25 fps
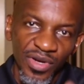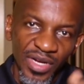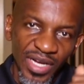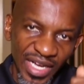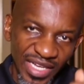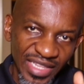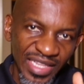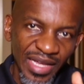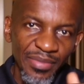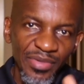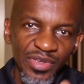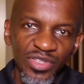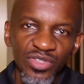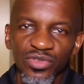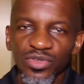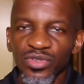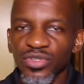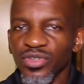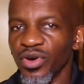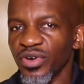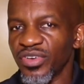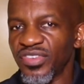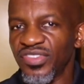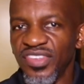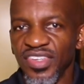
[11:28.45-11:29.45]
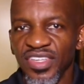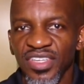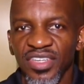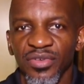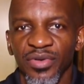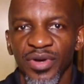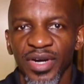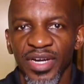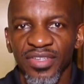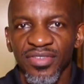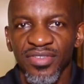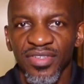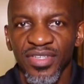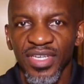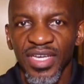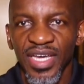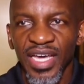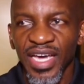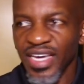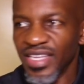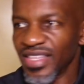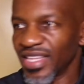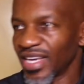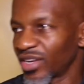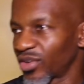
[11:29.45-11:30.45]
and I'm in New York City, right,
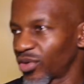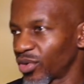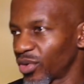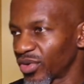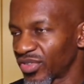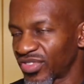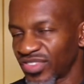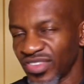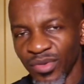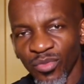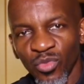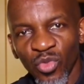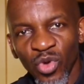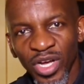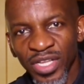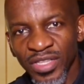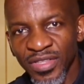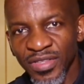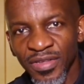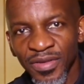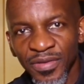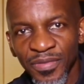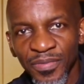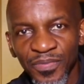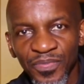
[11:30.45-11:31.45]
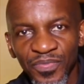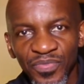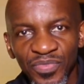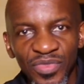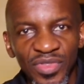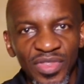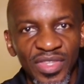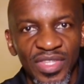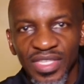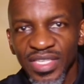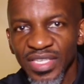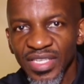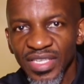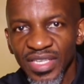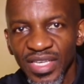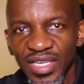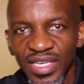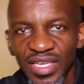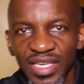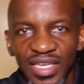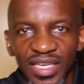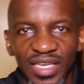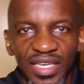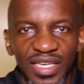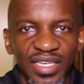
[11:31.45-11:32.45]
and I call someone
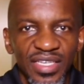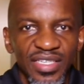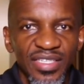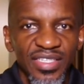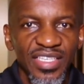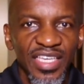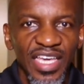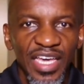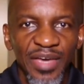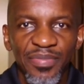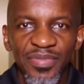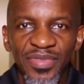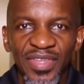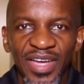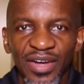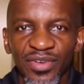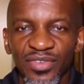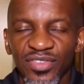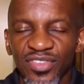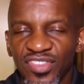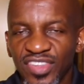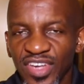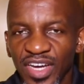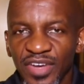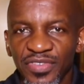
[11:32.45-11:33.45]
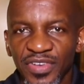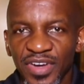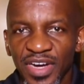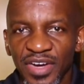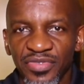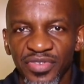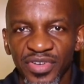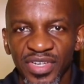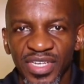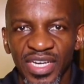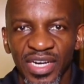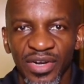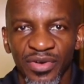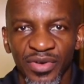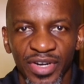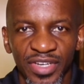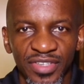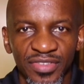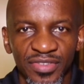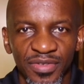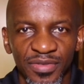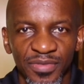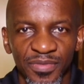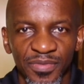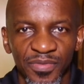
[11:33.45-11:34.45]
in Cape Town, South Africa,
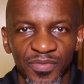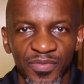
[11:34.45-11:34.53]
right,